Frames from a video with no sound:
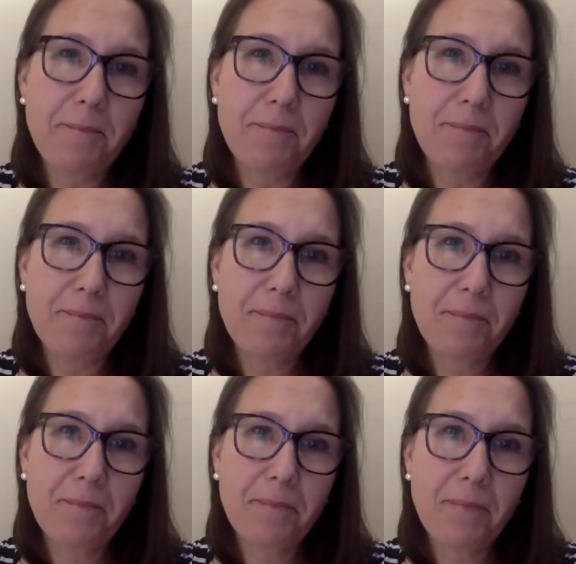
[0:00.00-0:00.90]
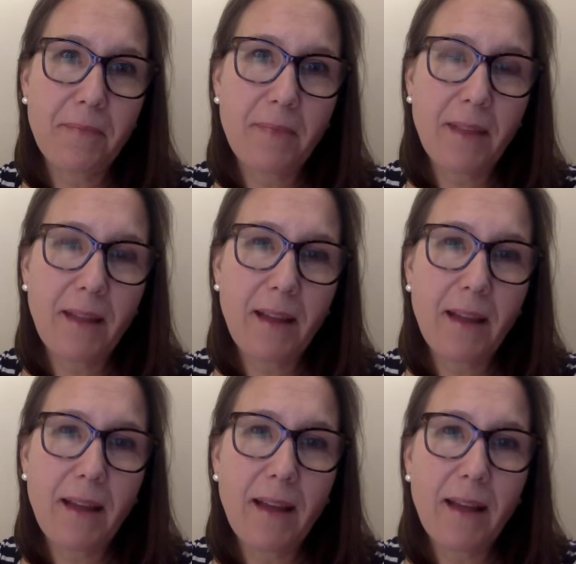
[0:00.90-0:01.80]

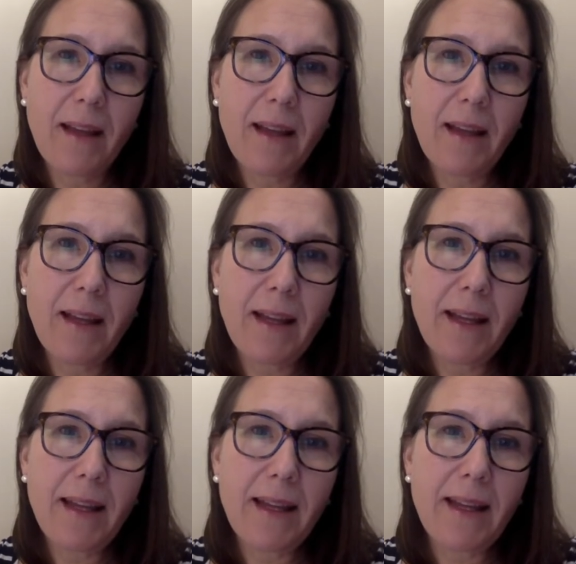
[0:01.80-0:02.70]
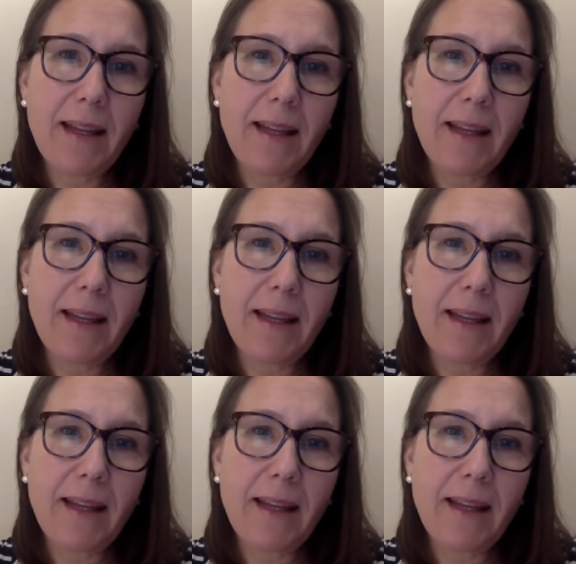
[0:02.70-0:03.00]
(no one is talking)